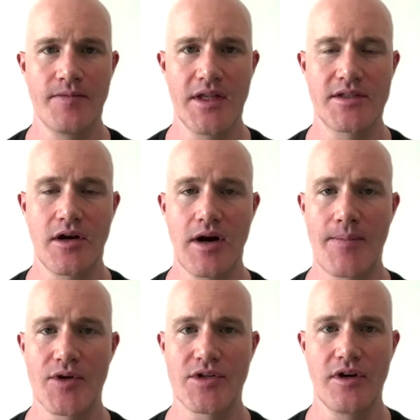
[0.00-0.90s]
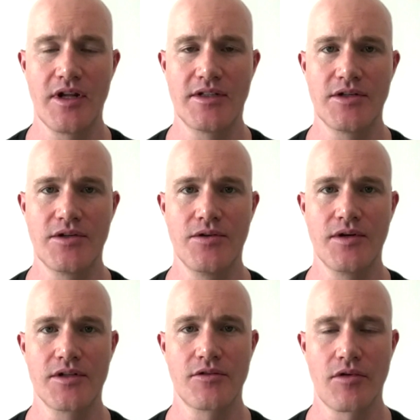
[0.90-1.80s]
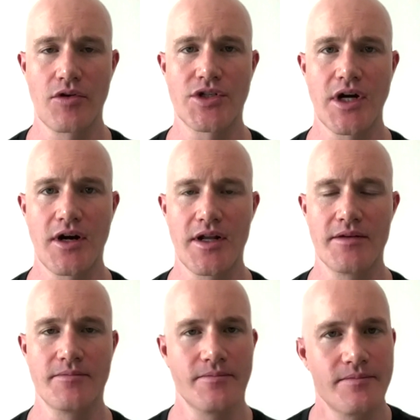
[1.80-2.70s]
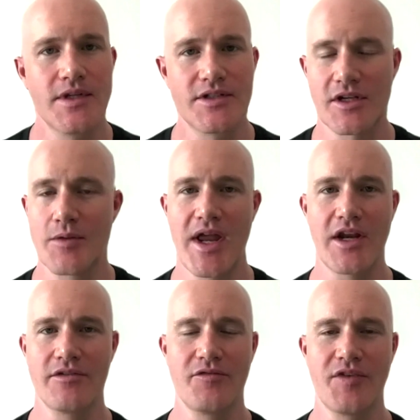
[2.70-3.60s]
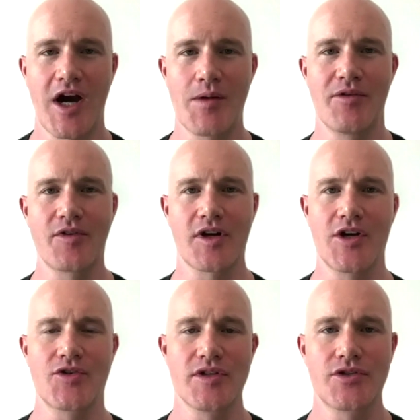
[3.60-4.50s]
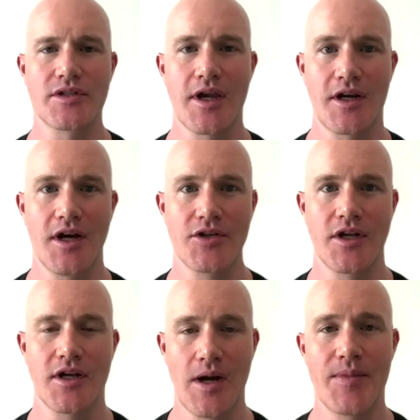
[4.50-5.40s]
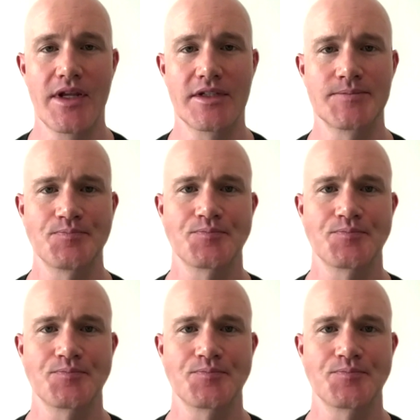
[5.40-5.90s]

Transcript: it's their opportunity to grow share. And there's a competitive environment for countries just like companies.